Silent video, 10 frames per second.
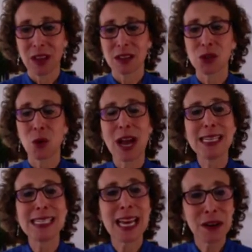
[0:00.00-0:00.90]
so
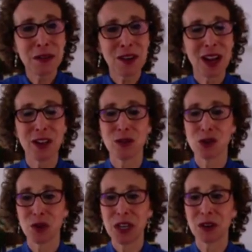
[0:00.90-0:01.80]
identify your
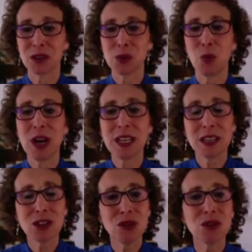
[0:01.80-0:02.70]
triggers. What
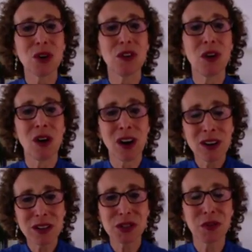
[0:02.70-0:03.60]
issues are the
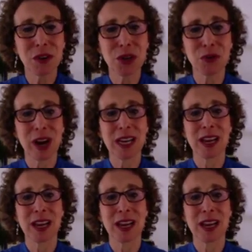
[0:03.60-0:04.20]
hardest for you right